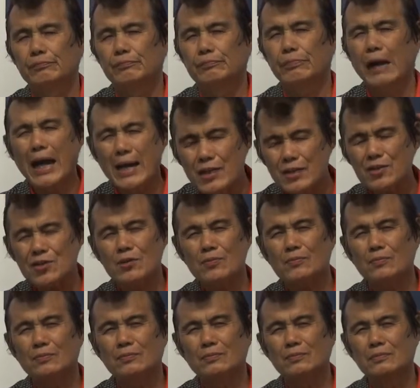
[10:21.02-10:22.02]
Binds up.
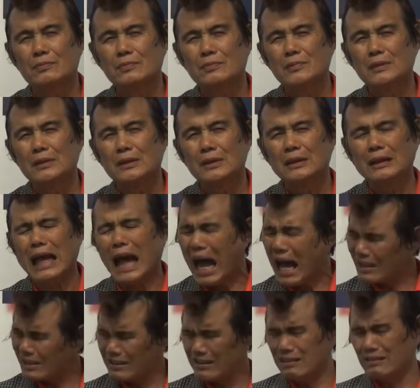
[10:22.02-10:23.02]

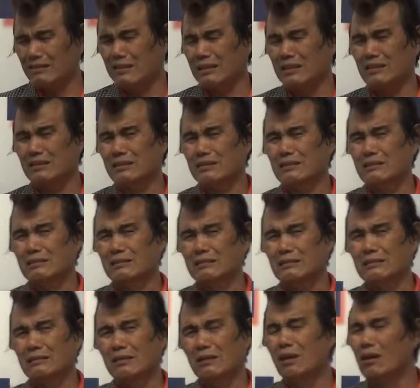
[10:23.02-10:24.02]
God gonna
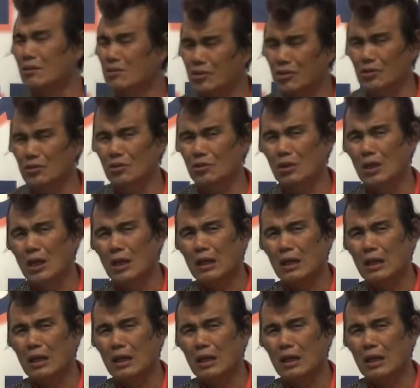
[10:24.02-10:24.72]
hurt you.